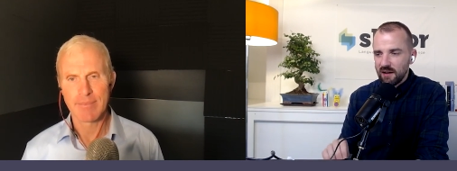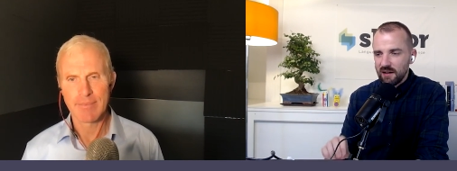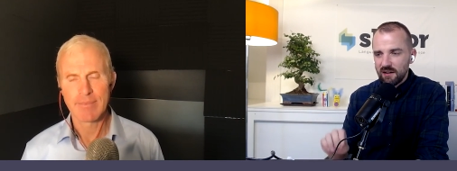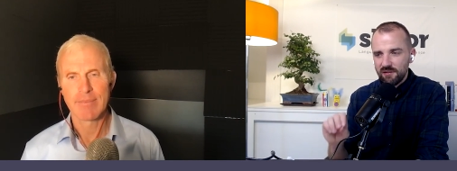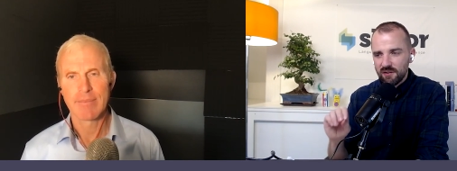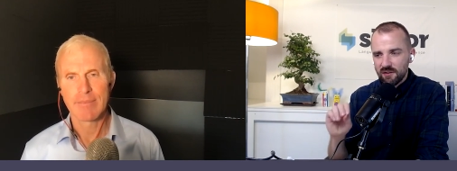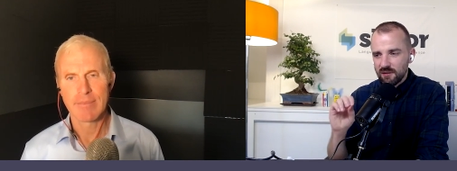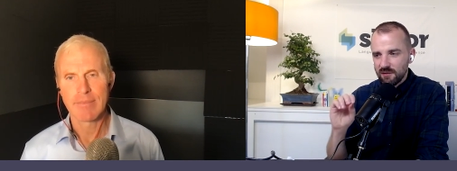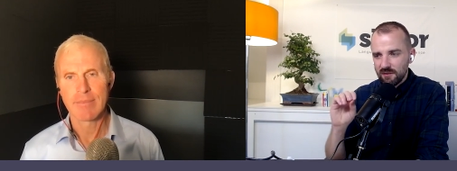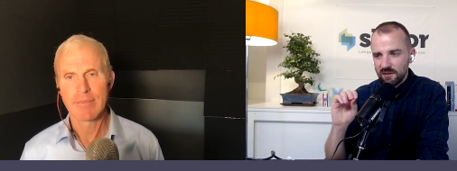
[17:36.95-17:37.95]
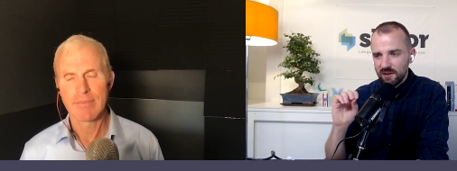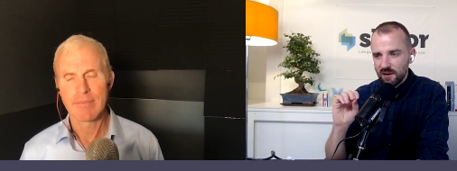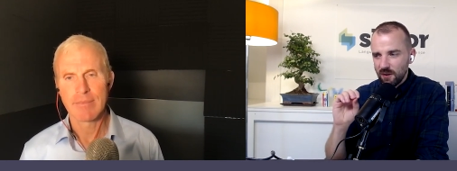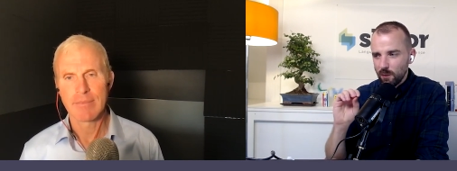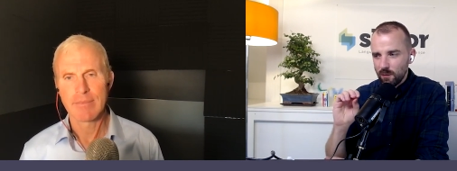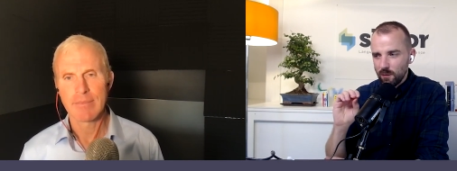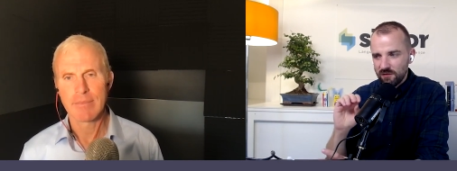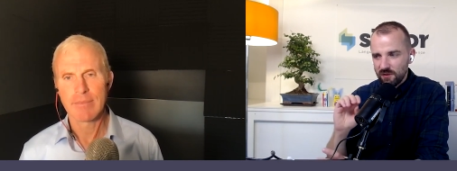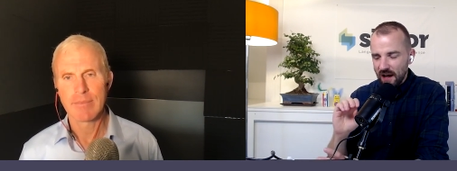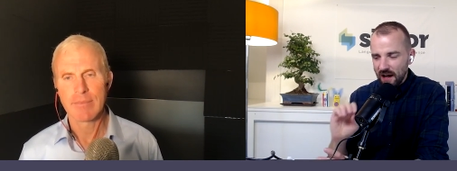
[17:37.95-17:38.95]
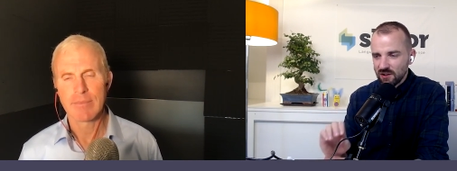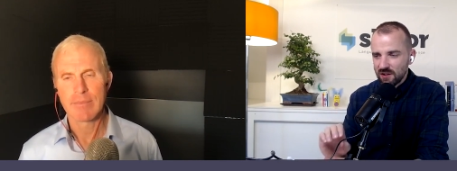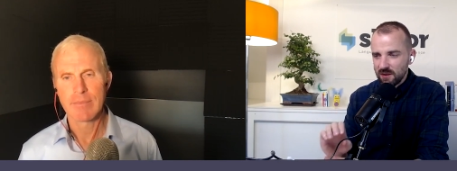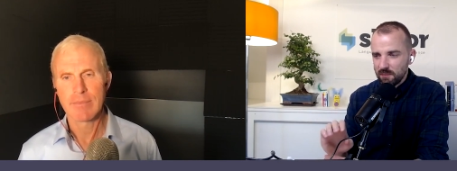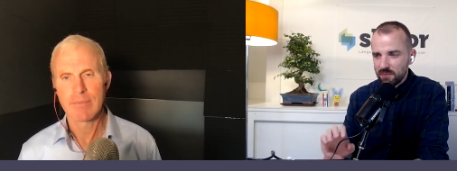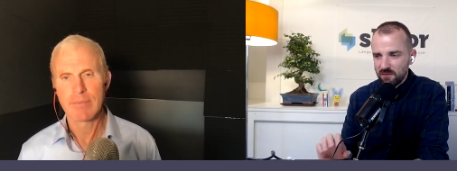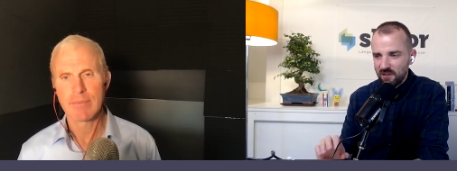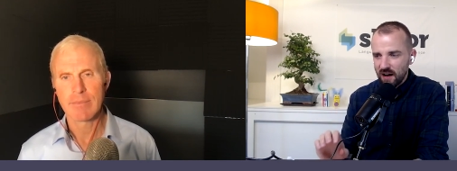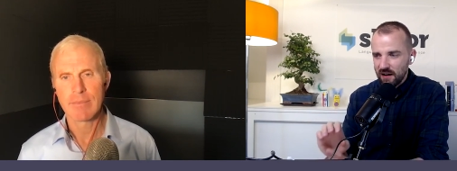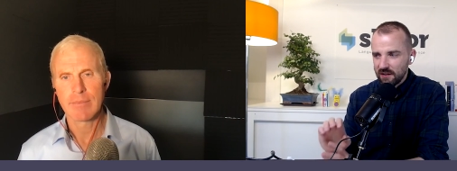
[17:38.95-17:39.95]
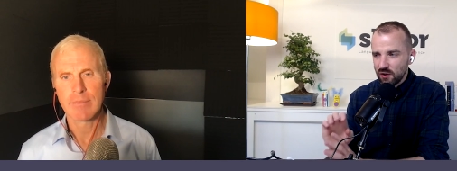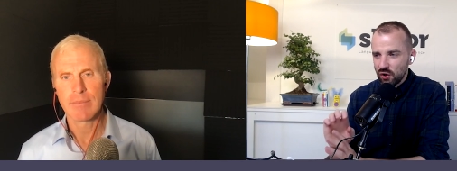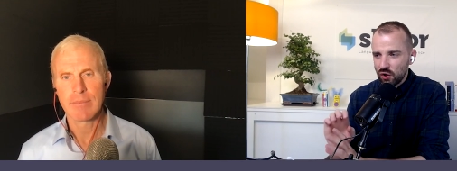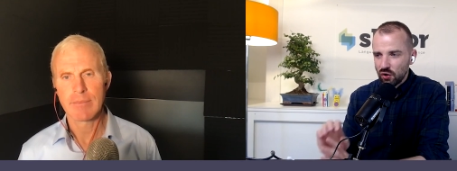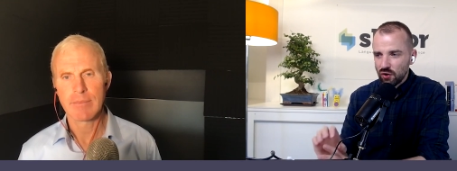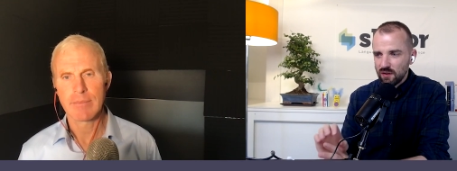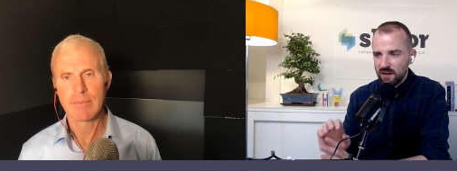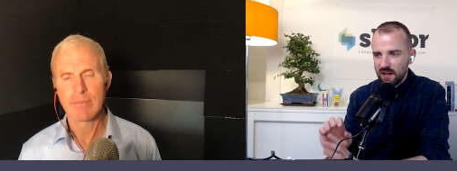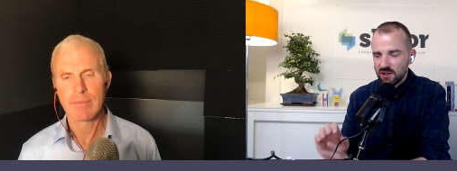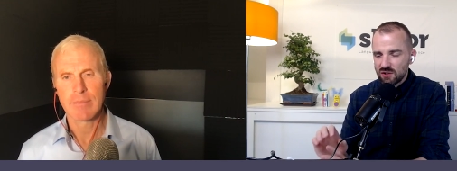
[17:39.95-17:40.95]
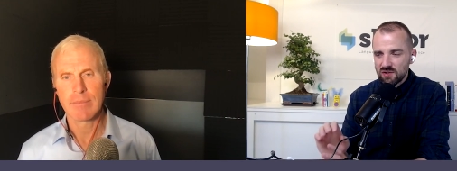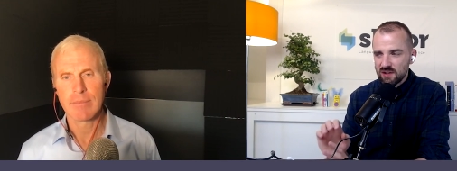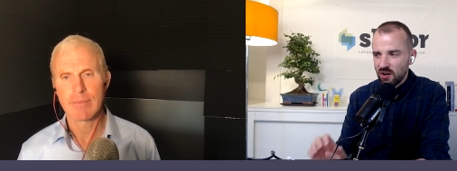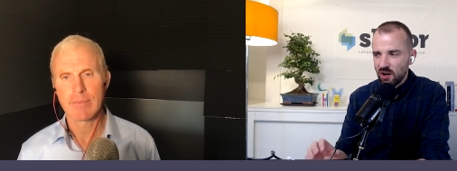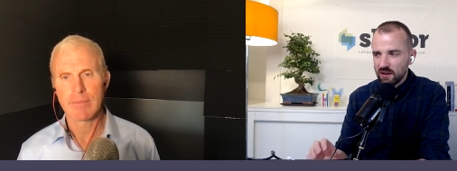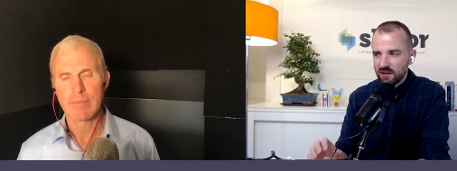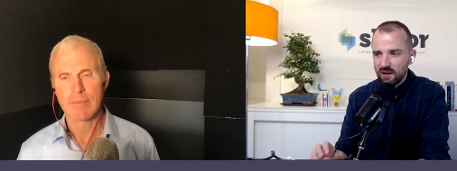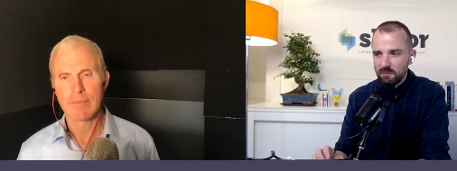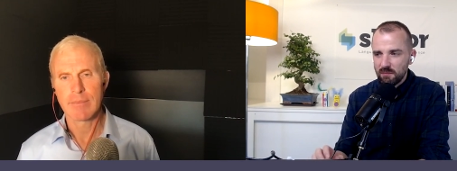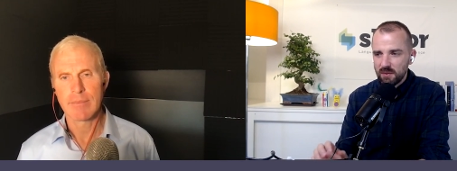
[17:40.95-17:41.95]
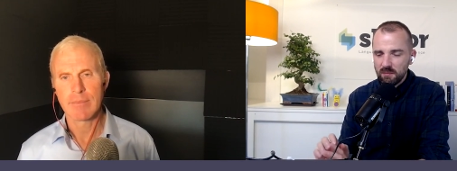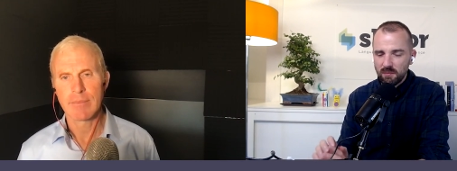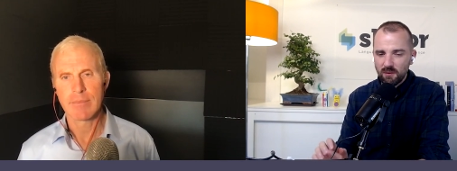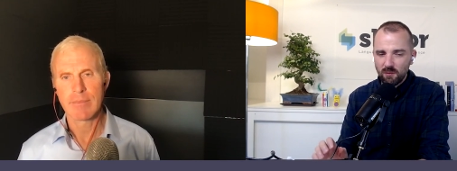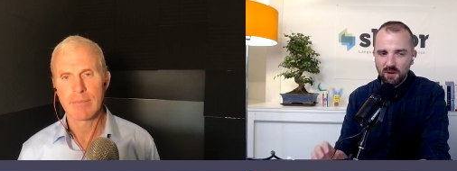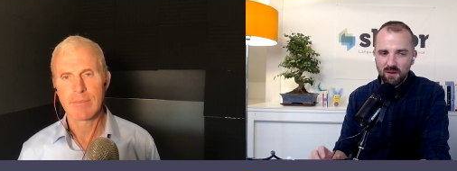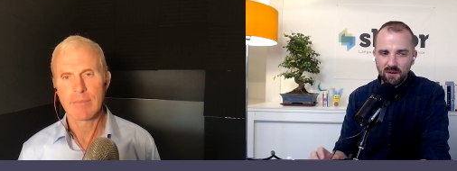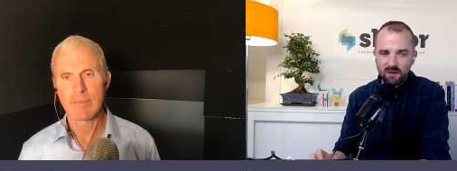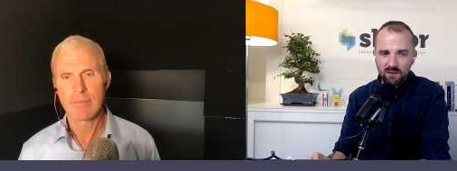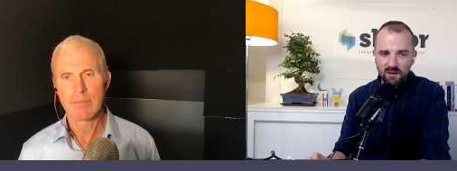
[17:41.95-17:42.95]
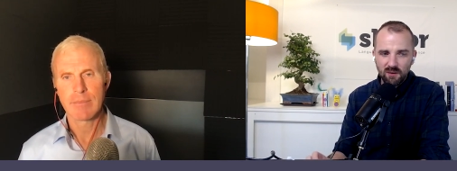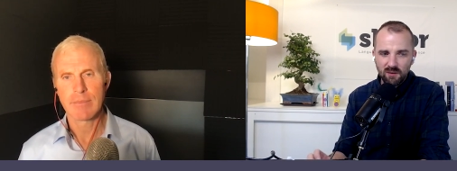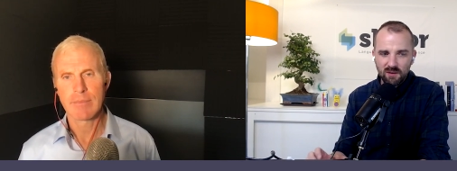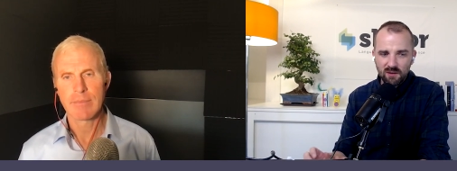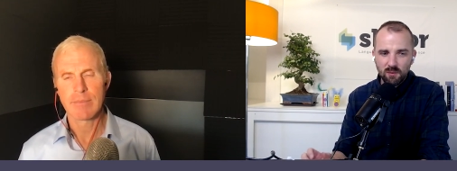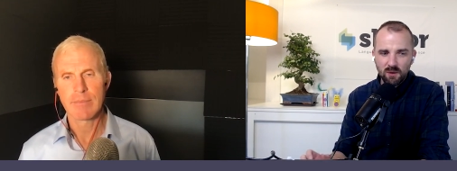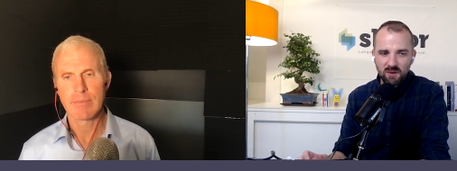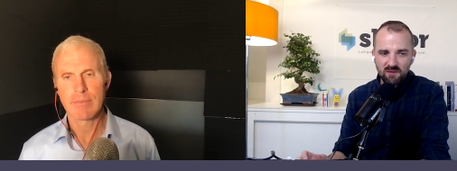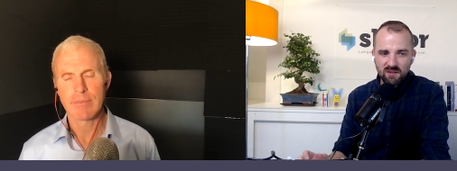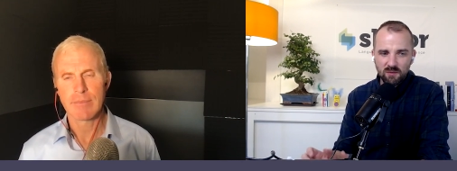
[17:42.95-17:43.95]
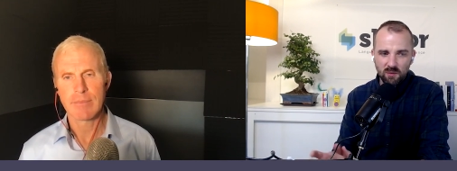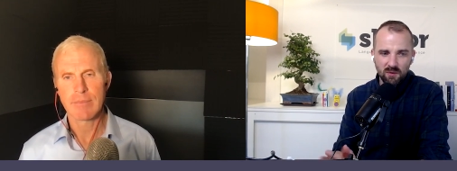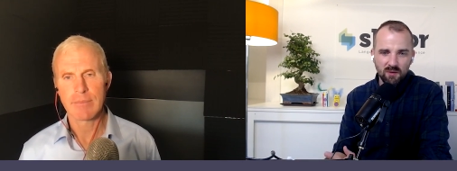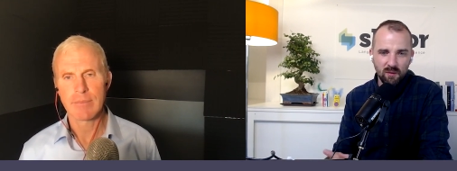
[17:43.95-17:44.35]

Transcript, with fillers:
Speaker 1: And if you're, you know, if you actually provide good, interesting content, people will, you know, you will be visible.